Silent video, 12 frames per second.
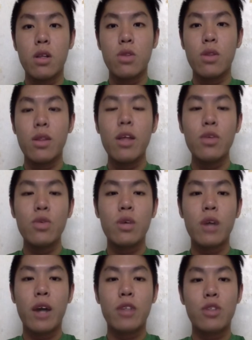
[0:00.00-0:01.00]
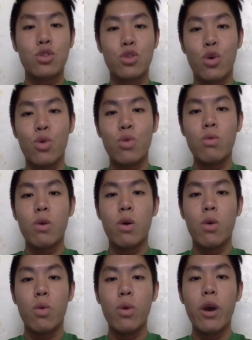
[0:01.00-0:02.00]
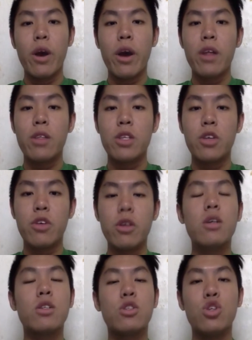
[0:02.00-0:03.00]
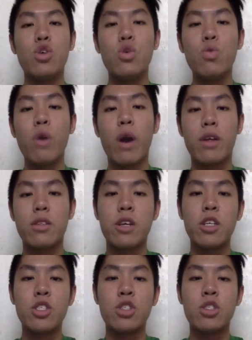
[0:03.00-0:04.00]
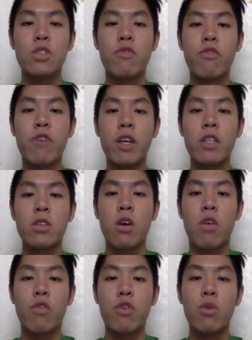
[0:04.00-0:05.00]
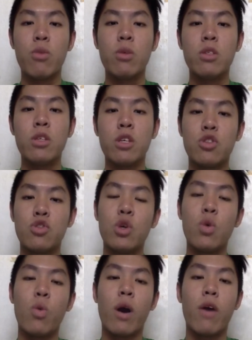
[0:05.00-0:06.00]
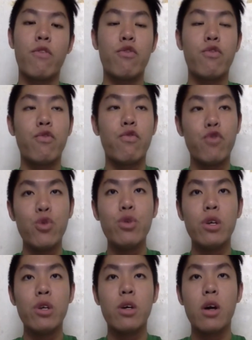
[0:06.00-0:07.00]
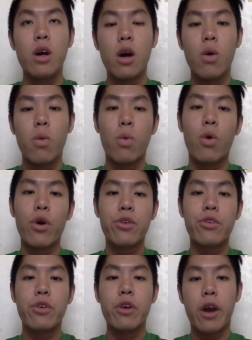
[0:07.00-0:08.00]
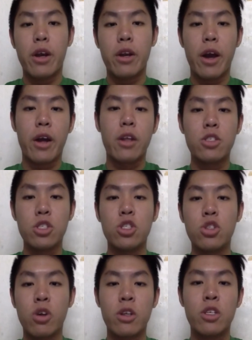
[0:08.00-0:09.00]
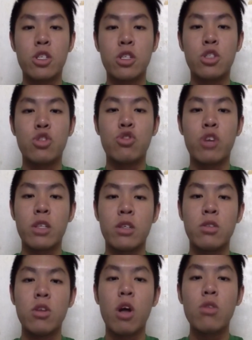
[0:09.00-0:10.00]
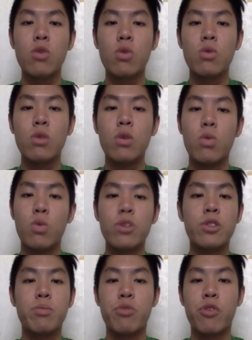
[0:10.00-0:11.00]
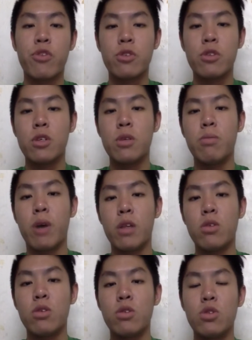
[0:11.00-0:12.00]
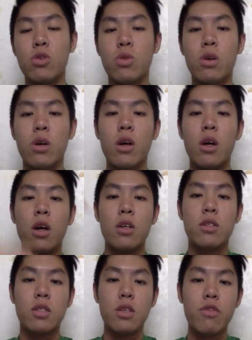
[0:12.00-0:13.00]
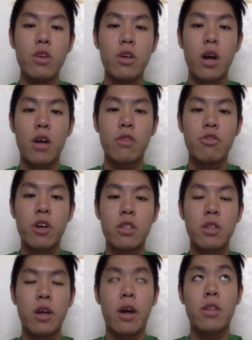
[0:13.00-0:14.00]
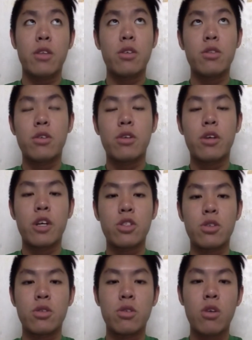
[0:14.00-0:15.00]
To let you guys know, we are entering a new and dangerous phase of human history where food, water, and energy shortages threaten not only world poverty but also civic unrest and international